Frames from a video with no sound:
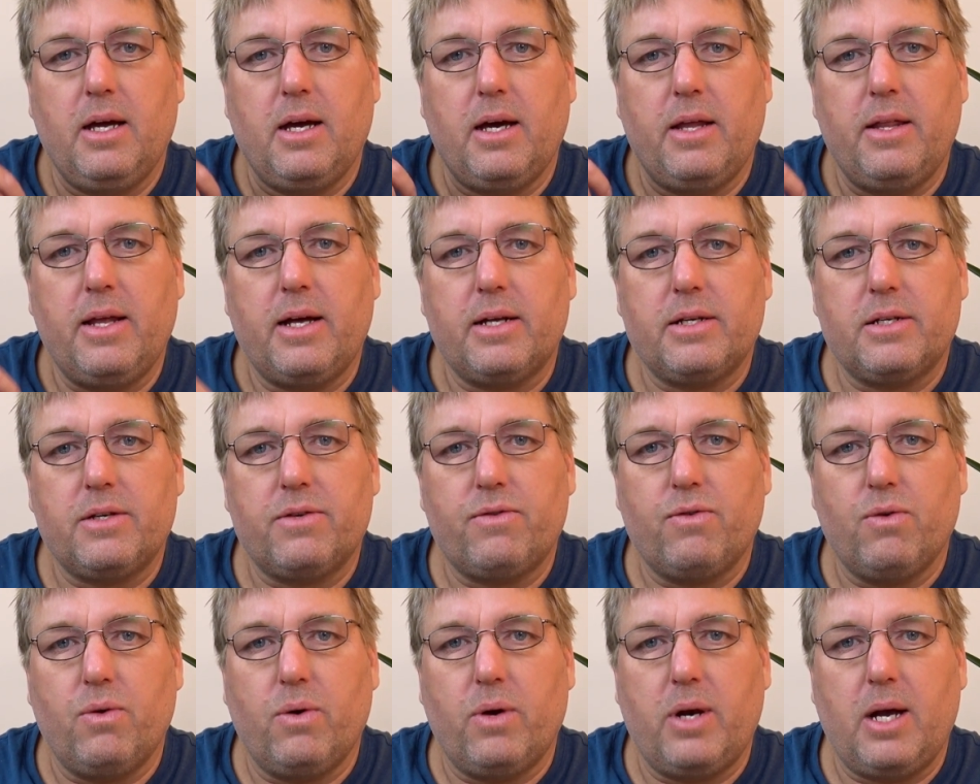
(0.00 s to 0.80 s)
And that's
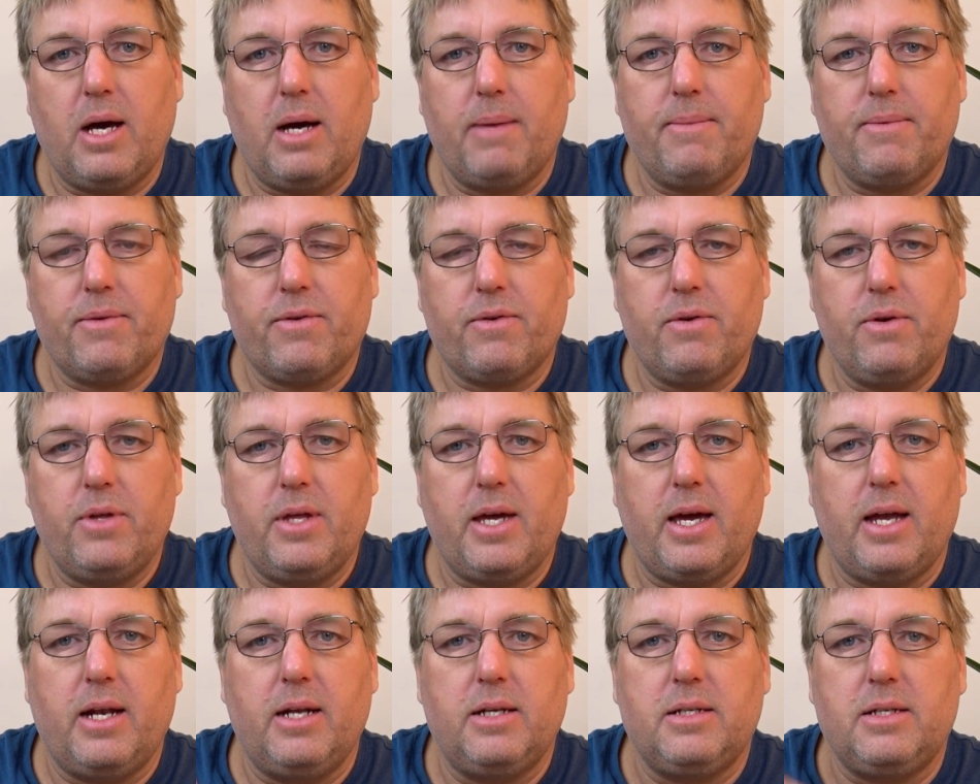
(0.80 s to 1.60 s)
drawn up through
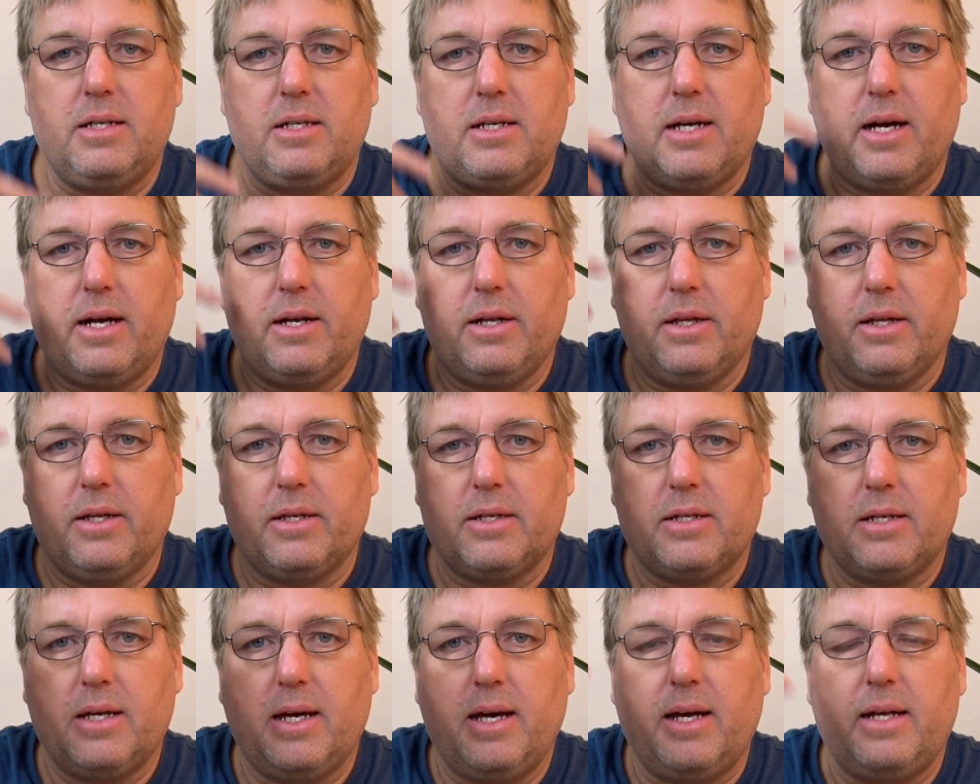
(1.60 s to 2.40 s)
the energy
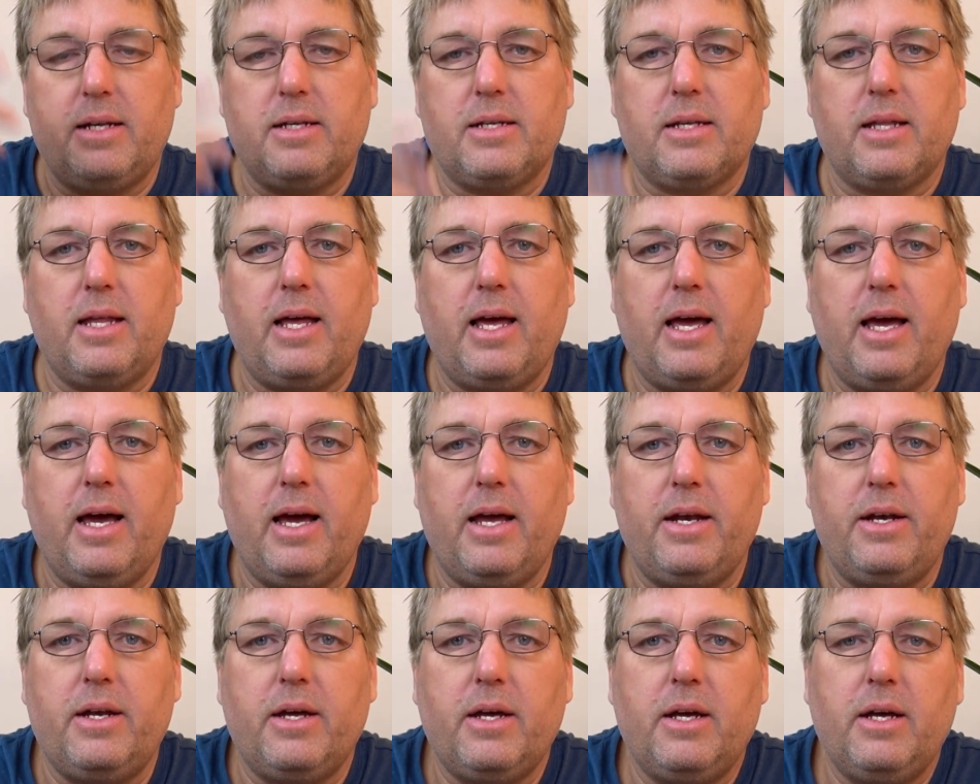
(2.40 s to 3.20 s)
channels into the
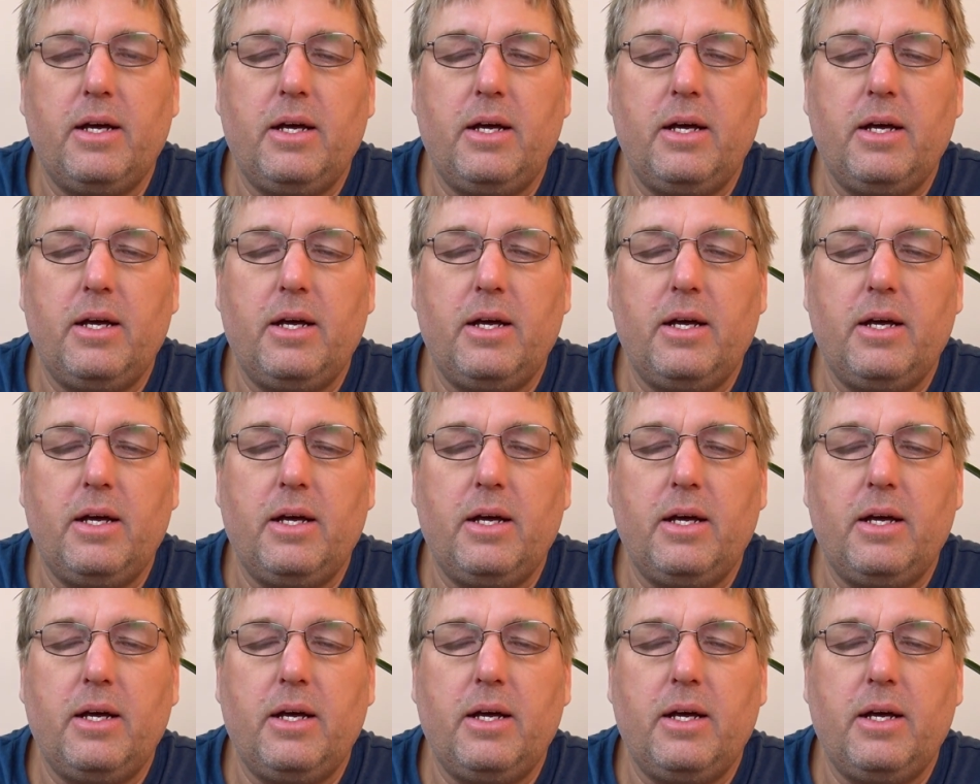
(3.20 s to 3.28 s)
head.